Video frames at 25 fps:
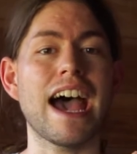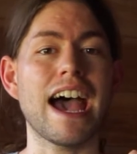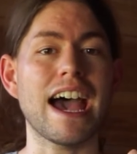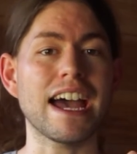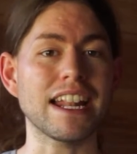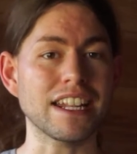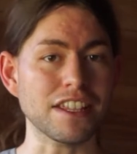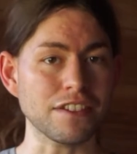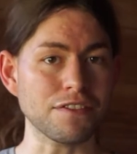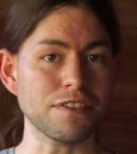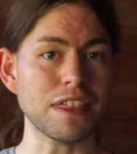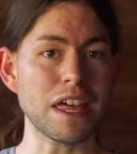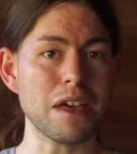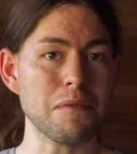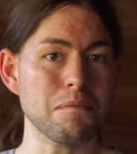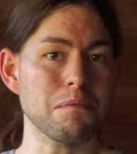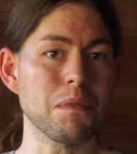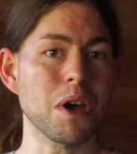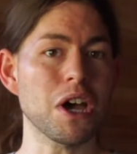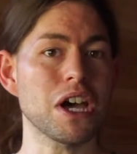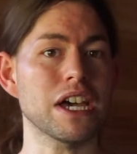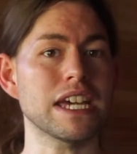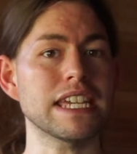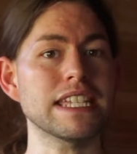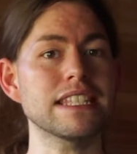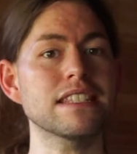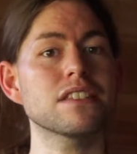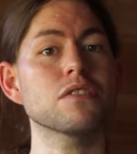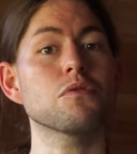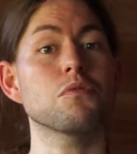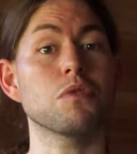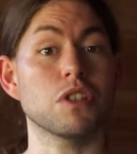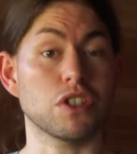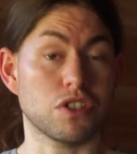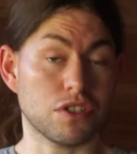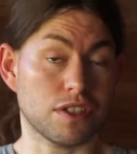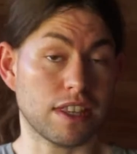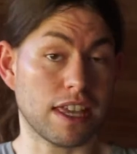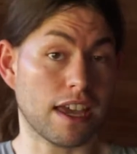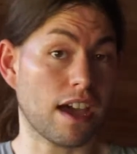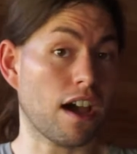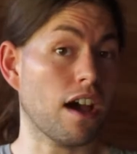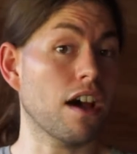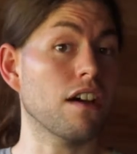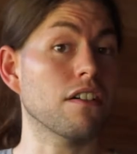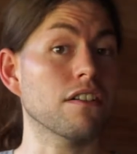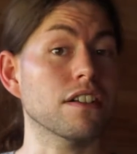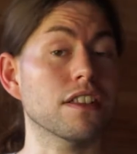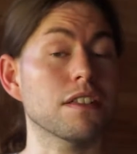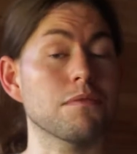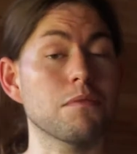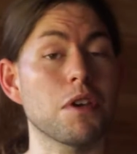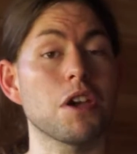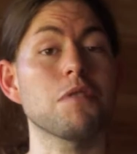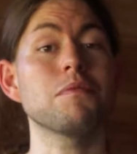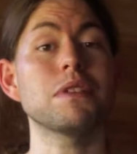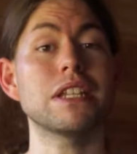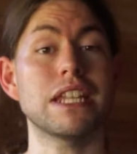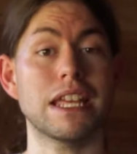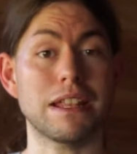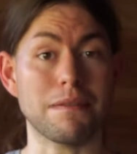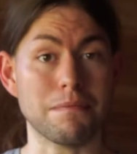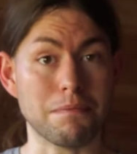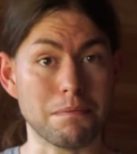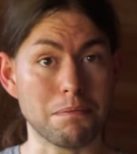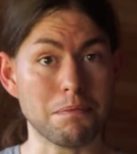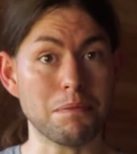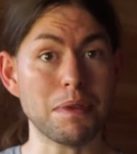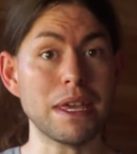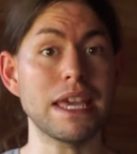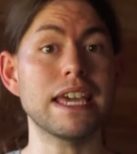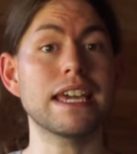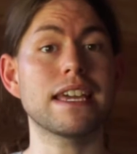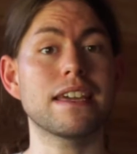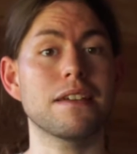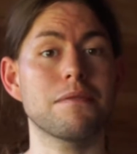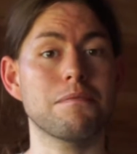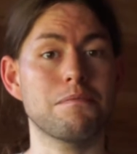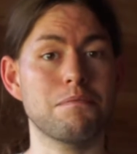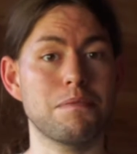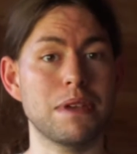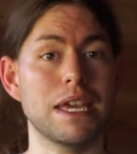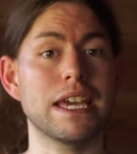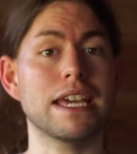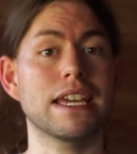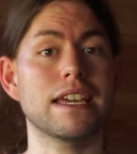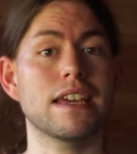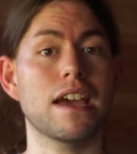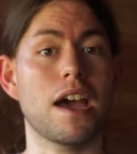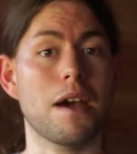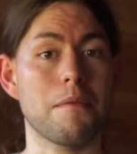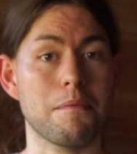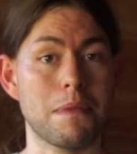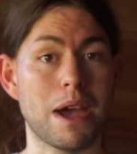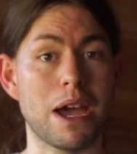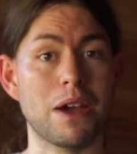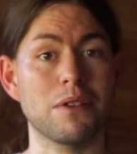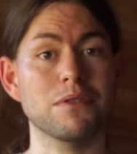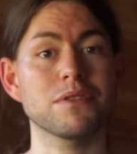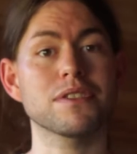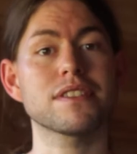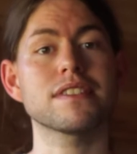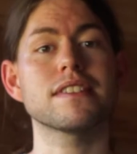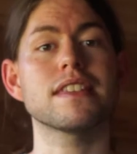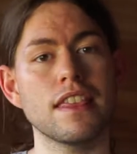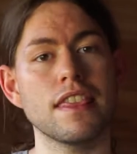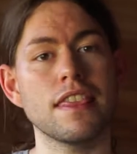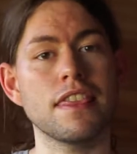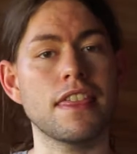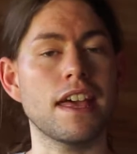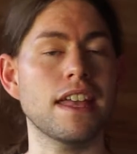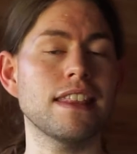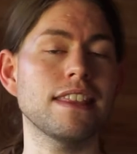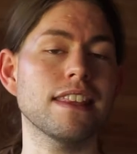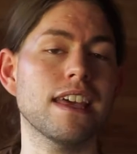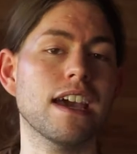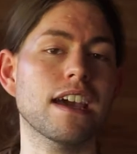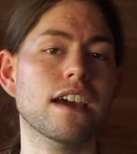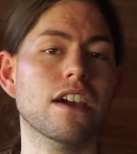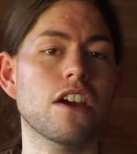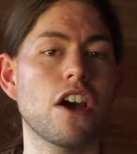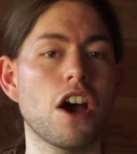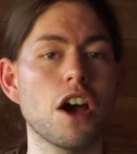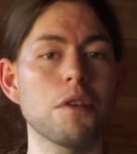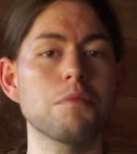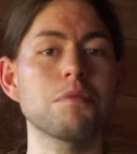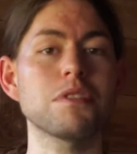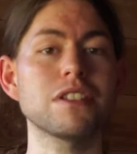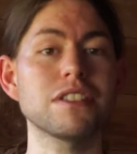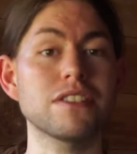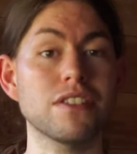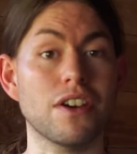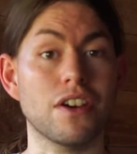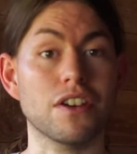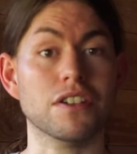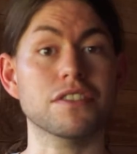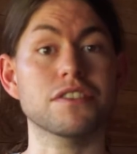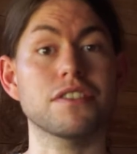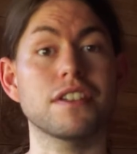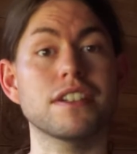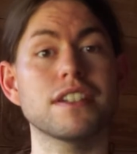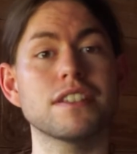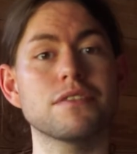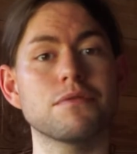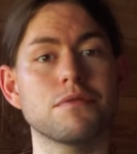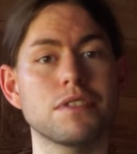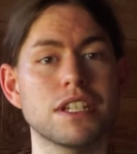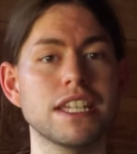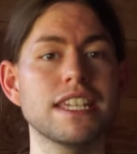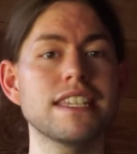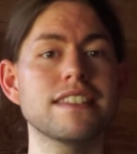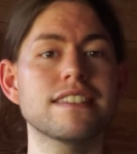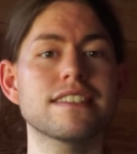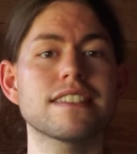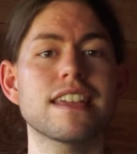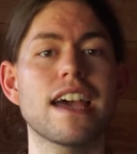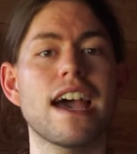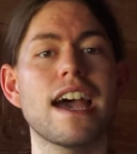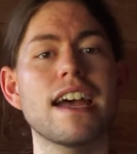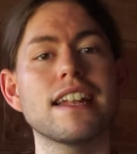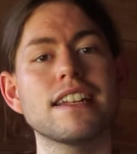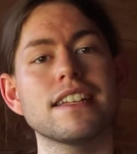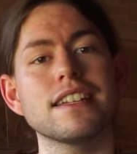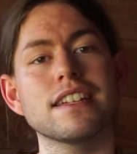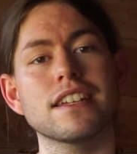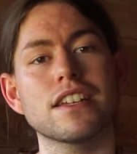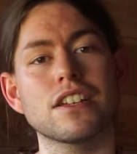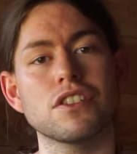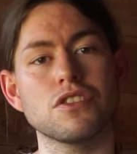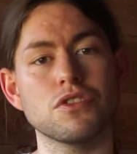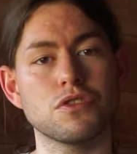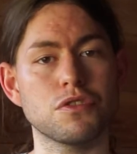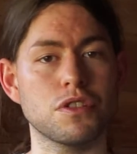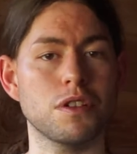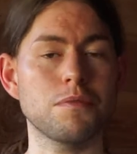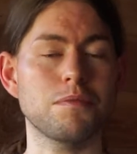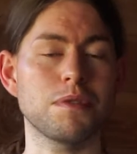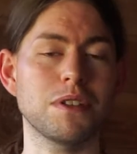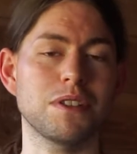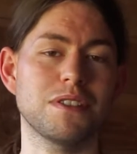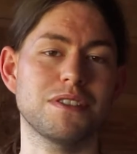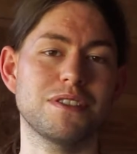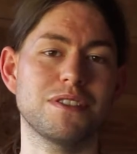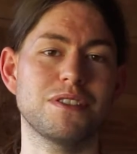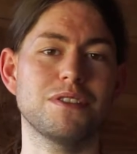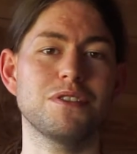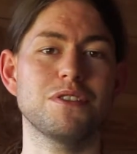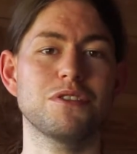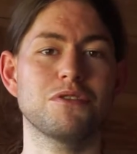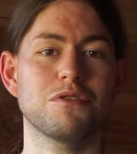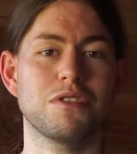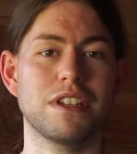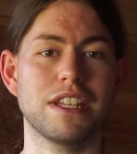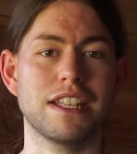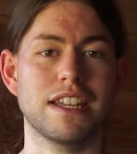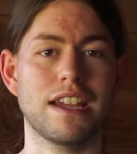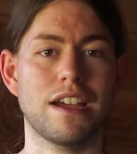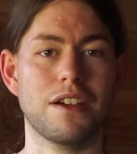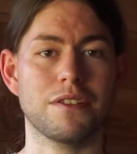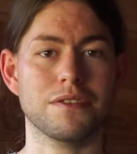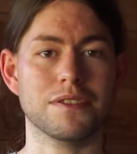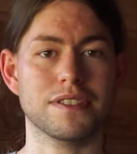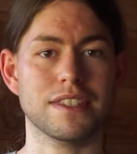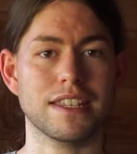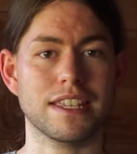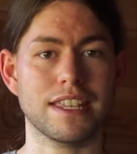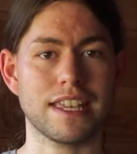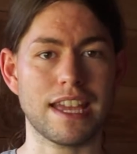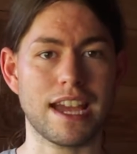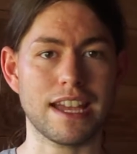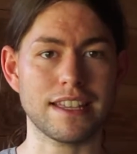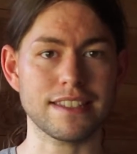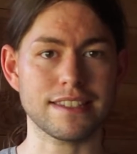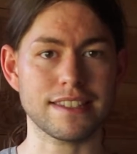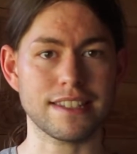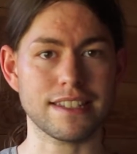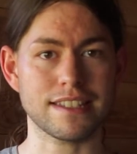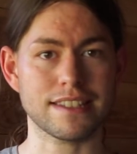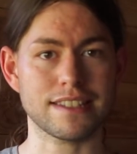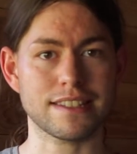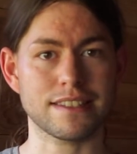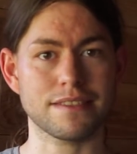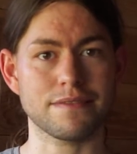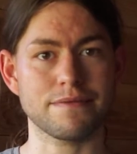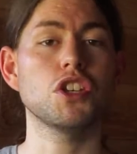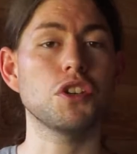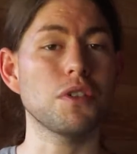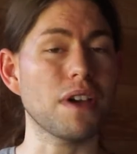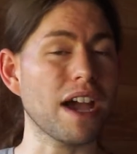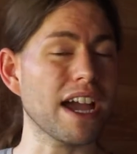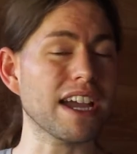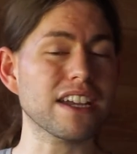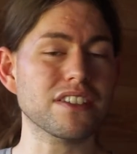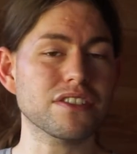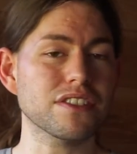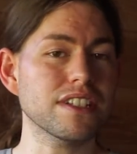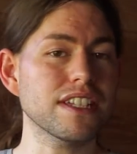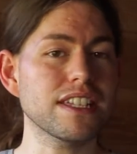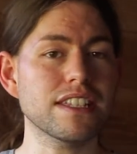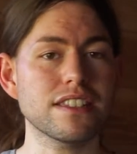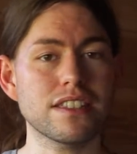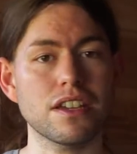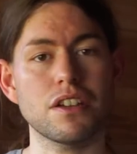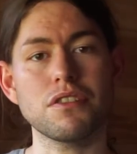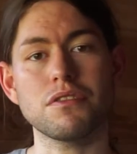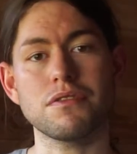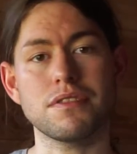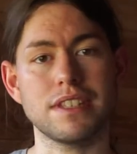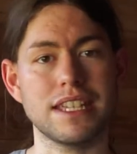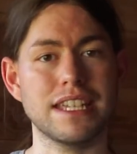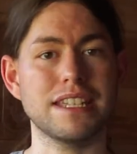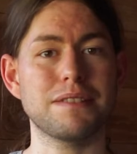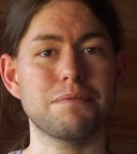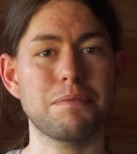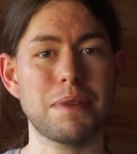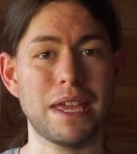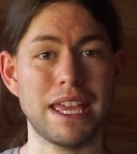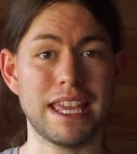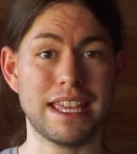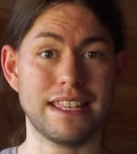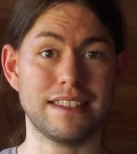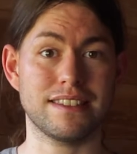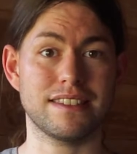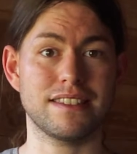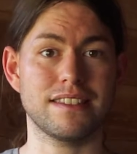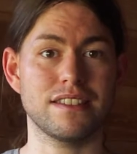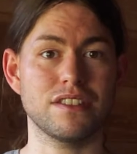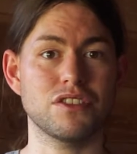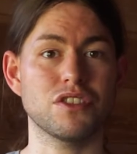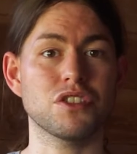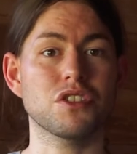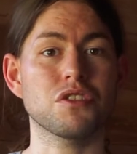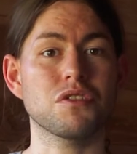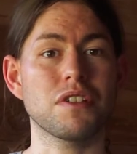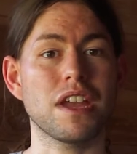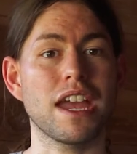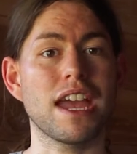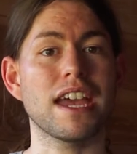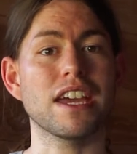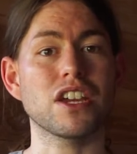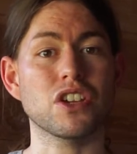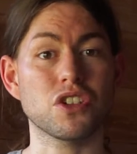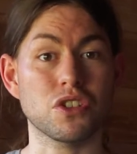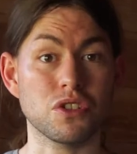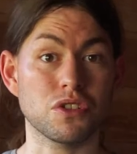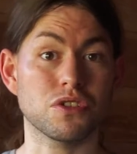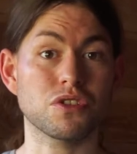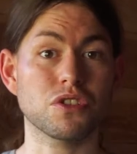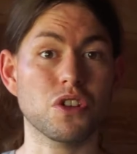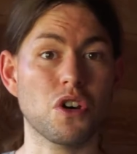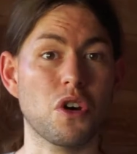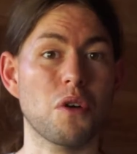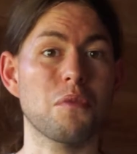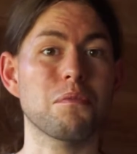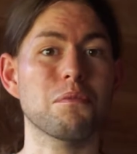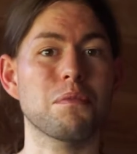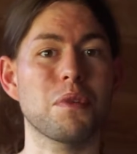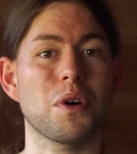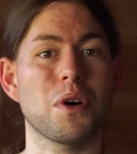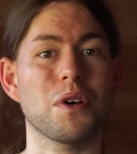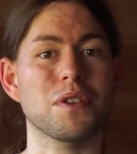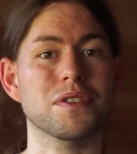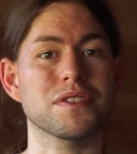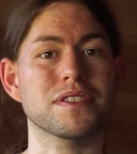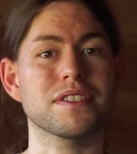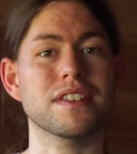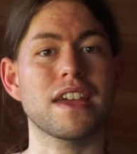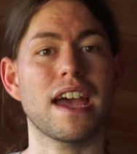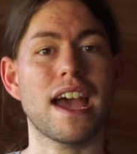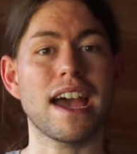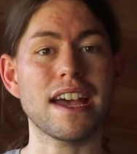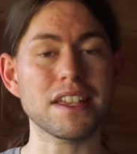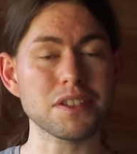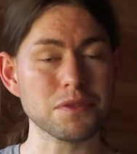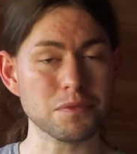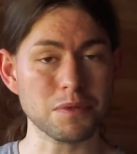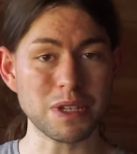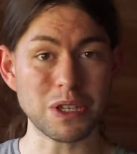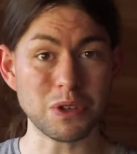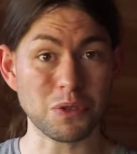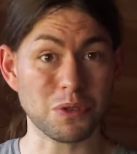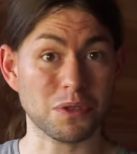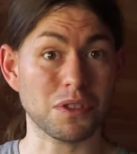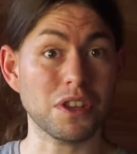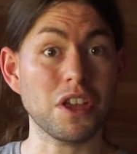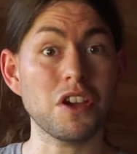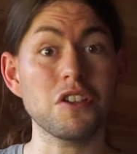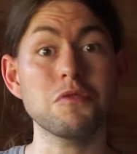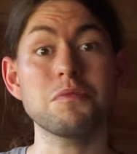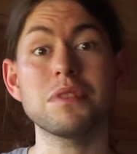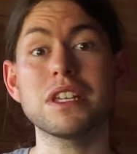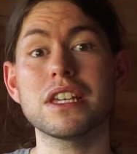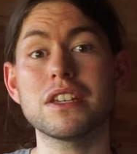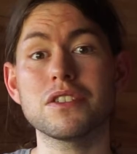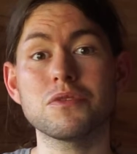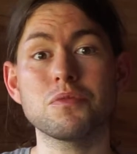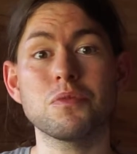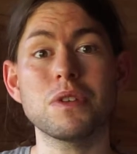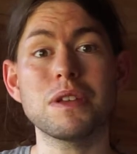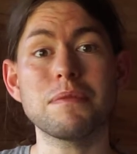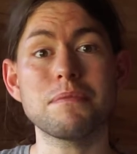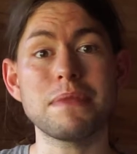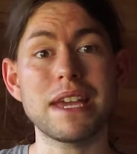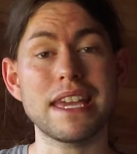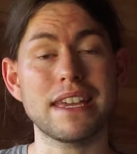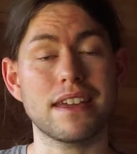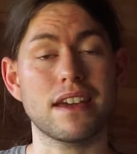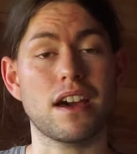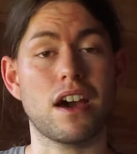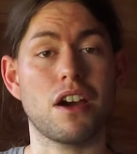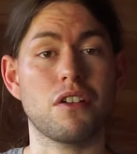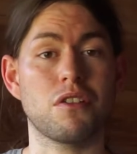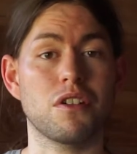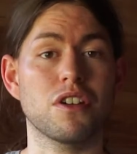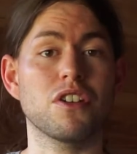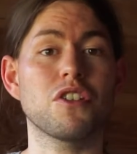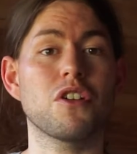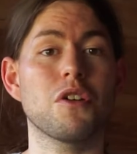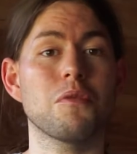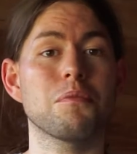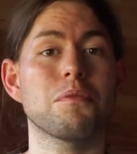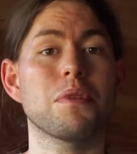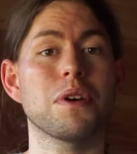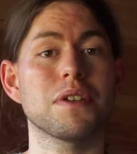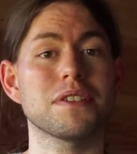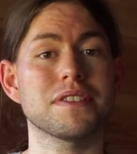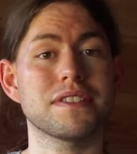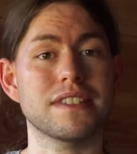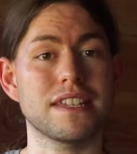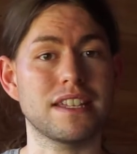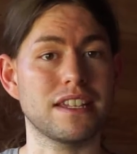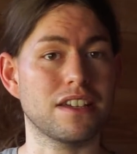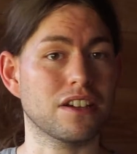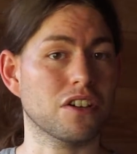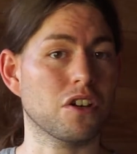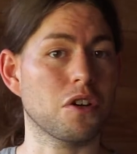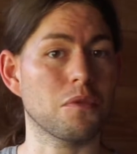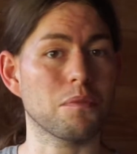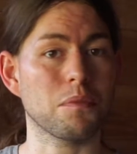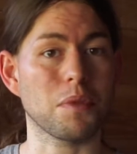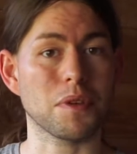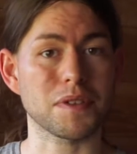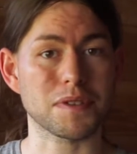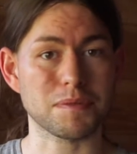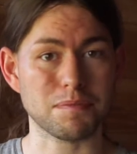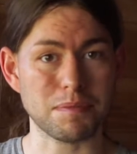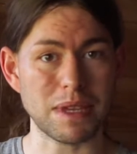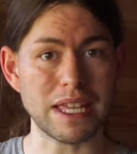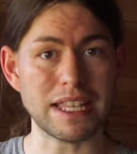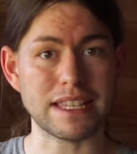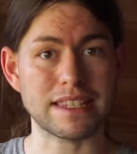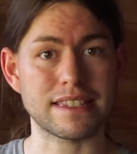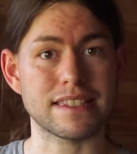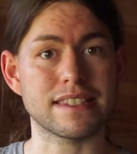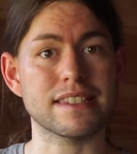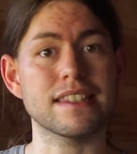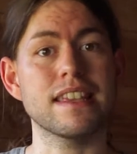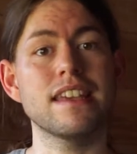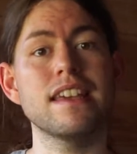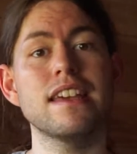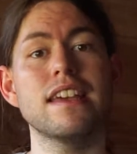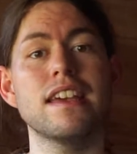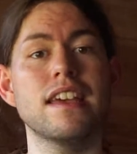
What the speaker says: and if they're mined, which they are at the moment in big amounts, then that carbon dioxide is released and it contributes to greenhouse gases. You actually don't need peat to create a good compost, as we all know because we make our own compost in our compost bins.